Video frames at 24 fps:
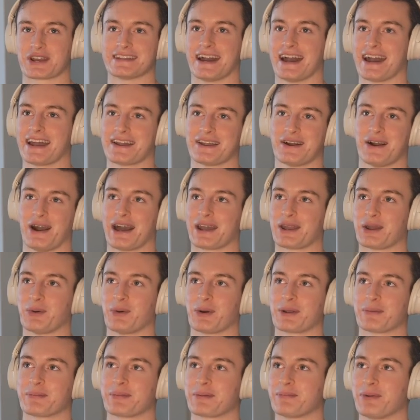I don't know. I don't
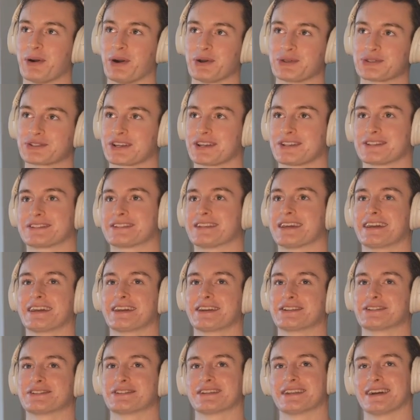want to be posing on
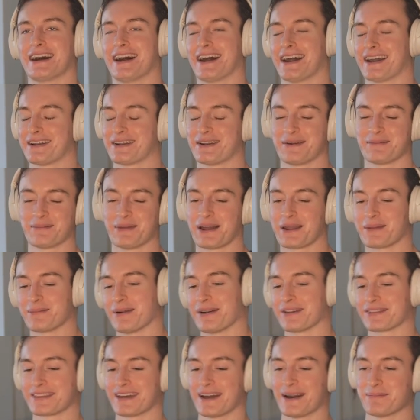stage, and I don't know. I'm not
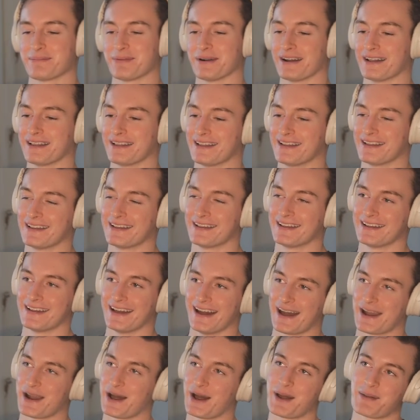about that, but
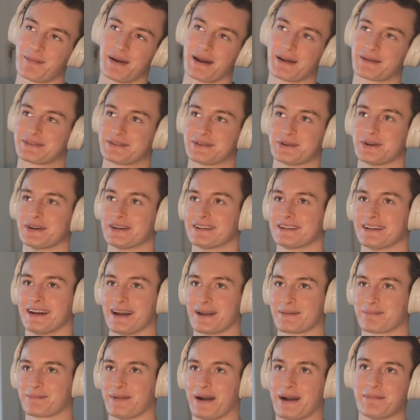I, I might do it.
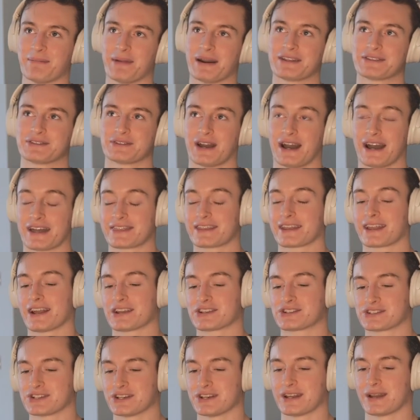I, I might do it. I think I
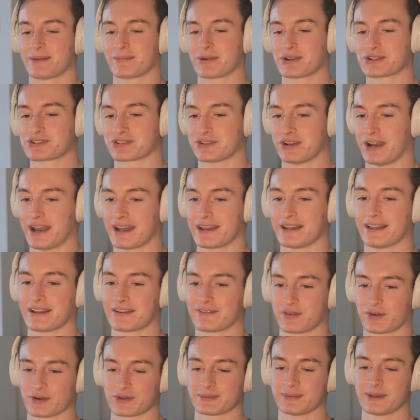should. I'm gonna try to like
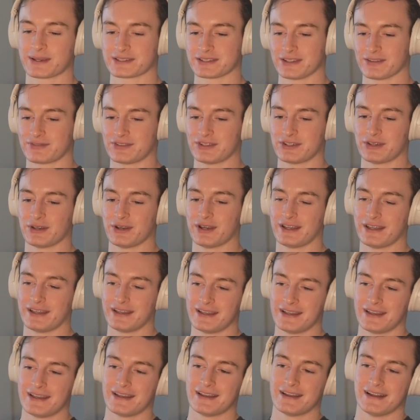force myself to do it.
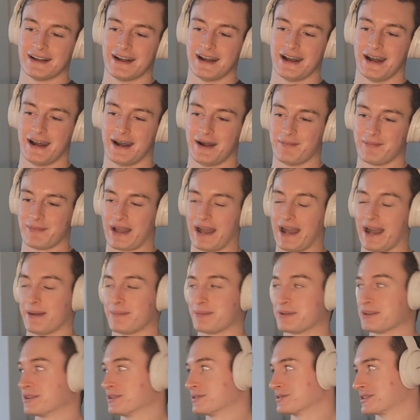Um,
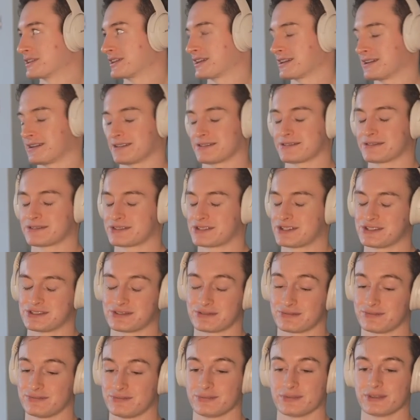Abby, who's like a she's a
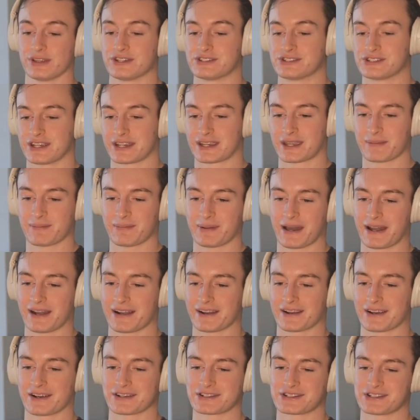legit
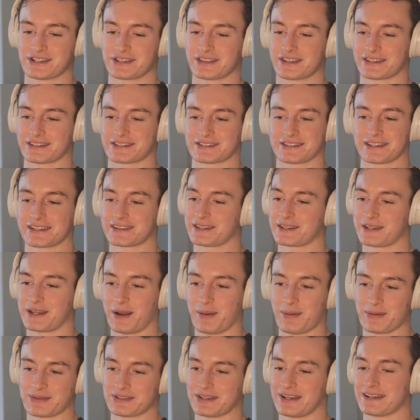competitor. She thinks it's like the
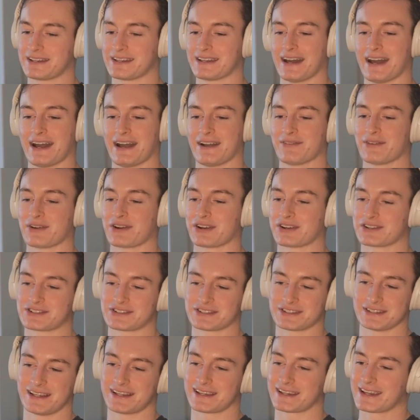dumbest idea ever.
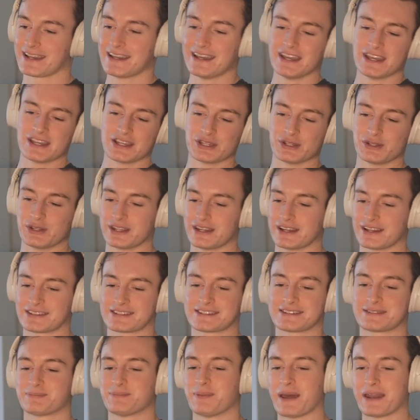She's like, you need to
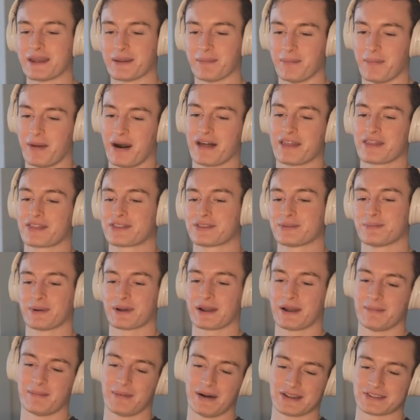spend a month to put
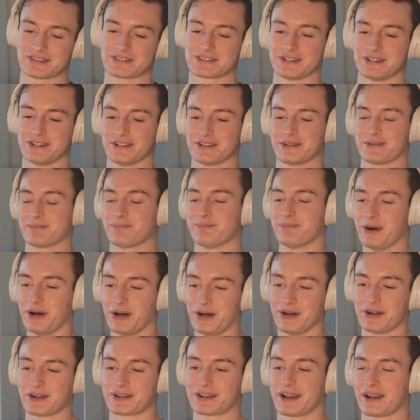on muscle and
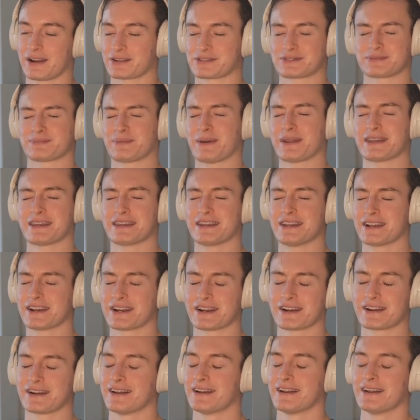bulk, or spend a
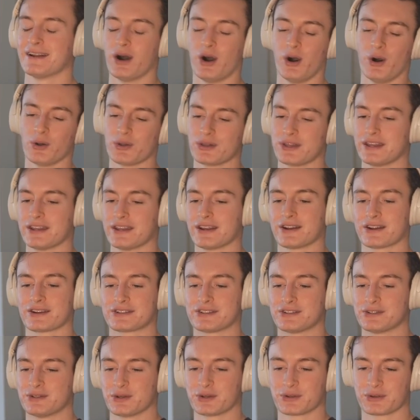year, whole year
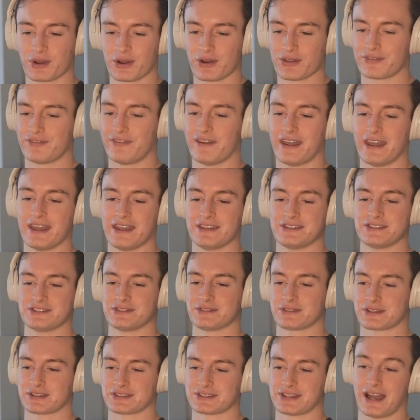to do a growth phase.
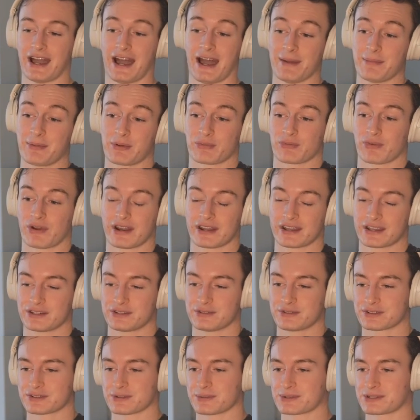Because I've been running and
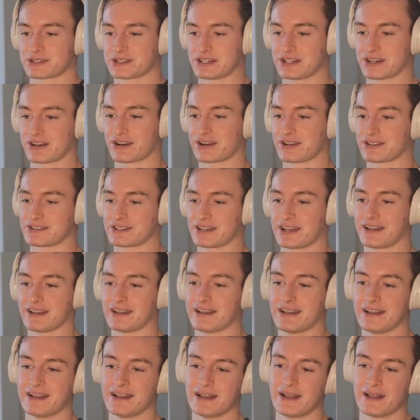doing so much endurance
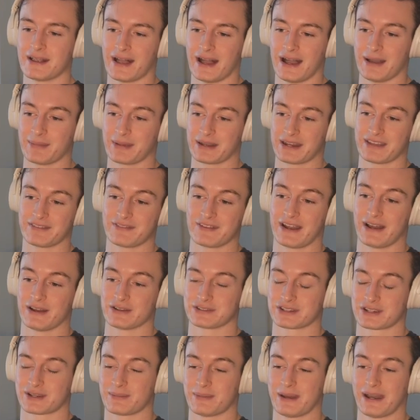that, I mean, even I was
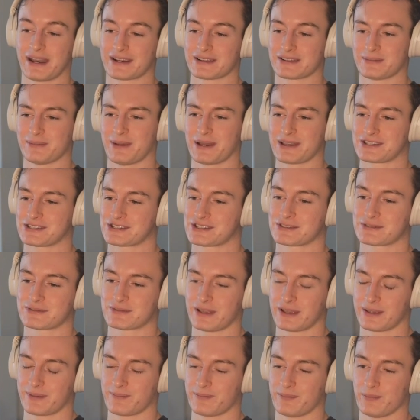looking back to my
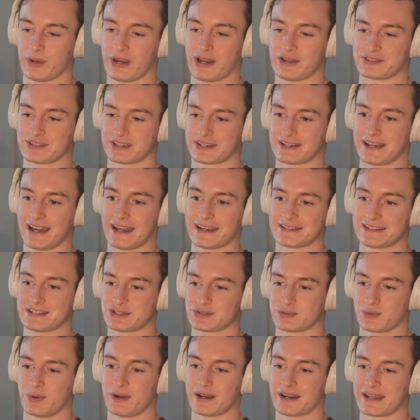like when I was like 19,
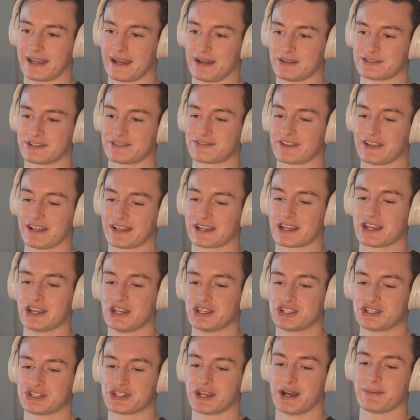20, I was definitely like
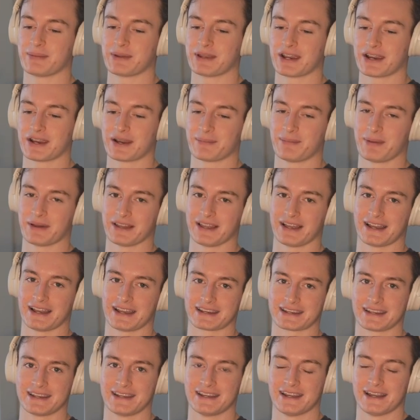chubbier, but
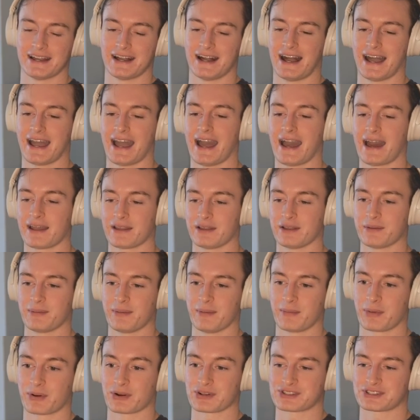like I had a little bit
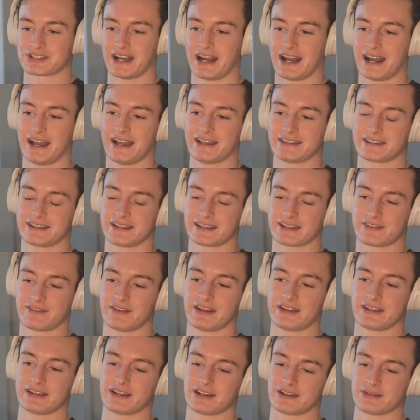more size. And like if I
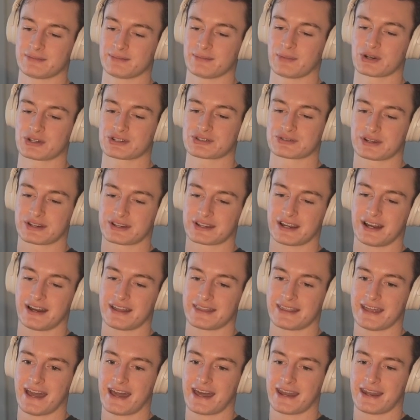did a more strict cut
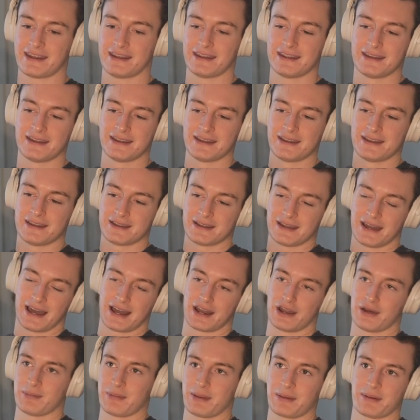then, I
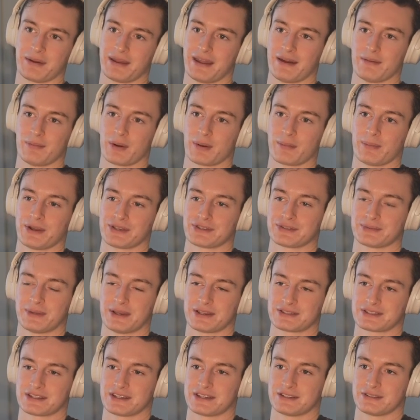don't know, maybe I'd have more muscle
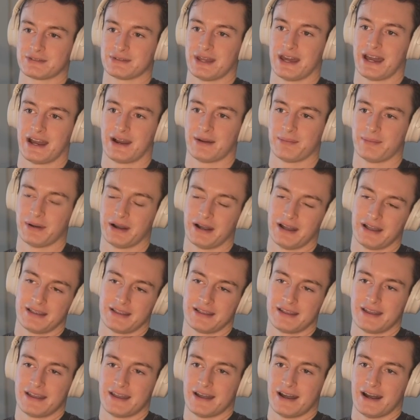mass than I do now,
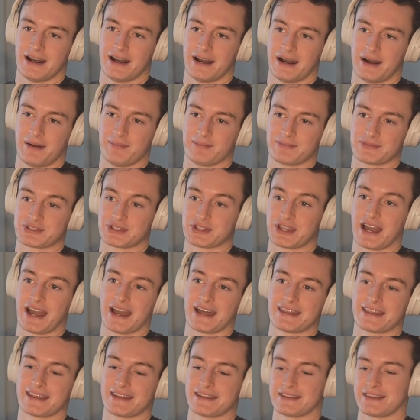but. Um, so yeah,
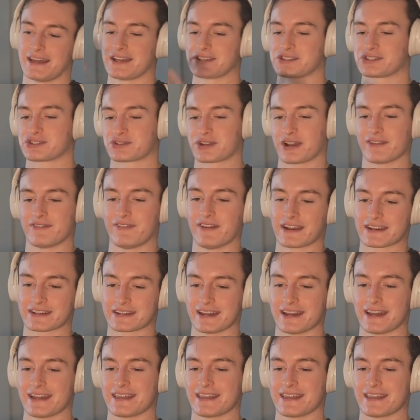and then that's the trifecta.